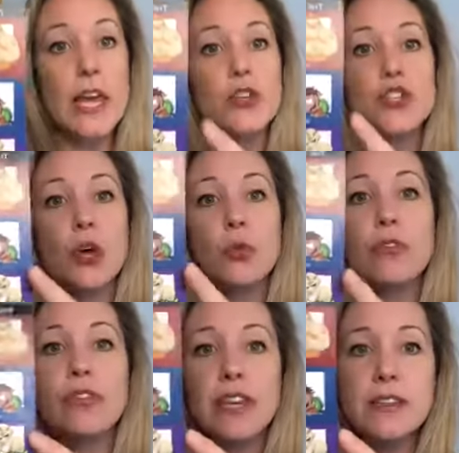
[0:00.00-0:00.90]
so
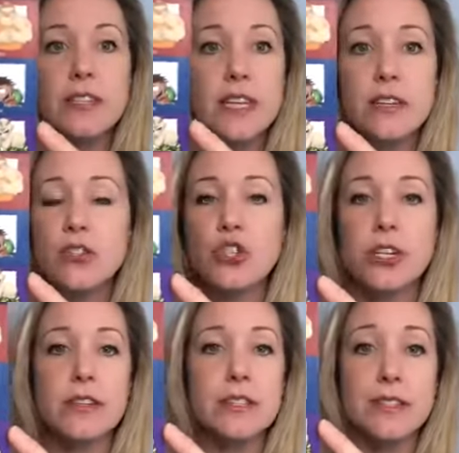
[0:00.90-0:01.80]
this is
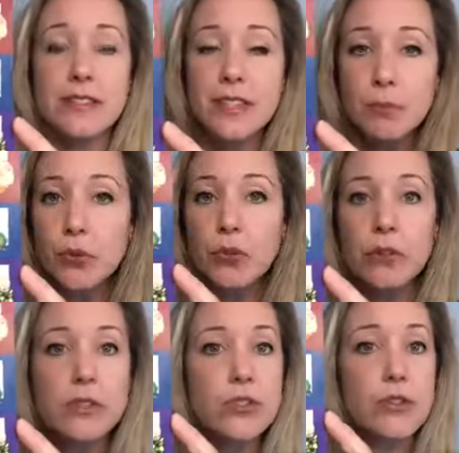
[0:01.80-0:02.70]
just a
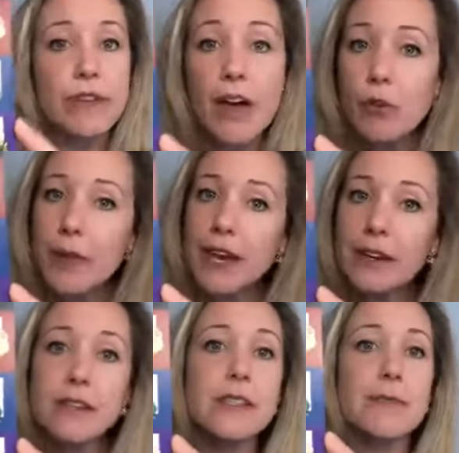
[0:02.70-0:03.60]
simple survival
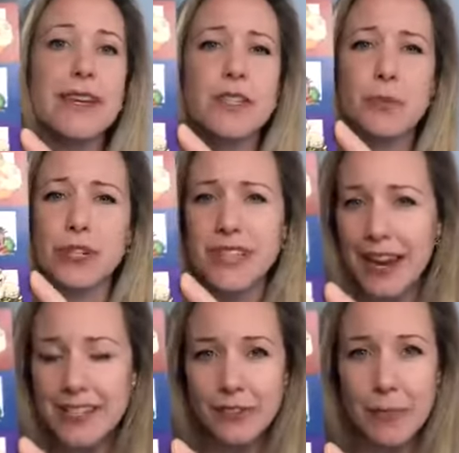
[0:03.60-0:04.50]
mechanism it's a
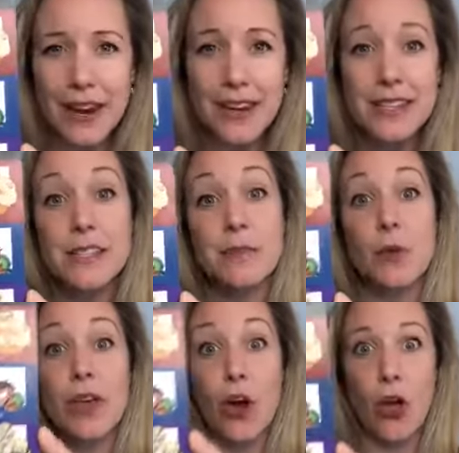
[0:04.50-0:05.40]
protective mechanism that
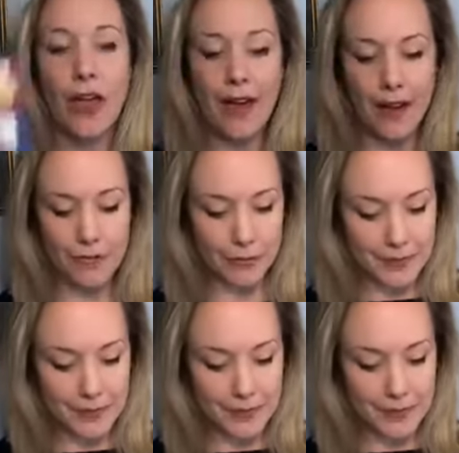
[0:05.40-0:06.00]
we all have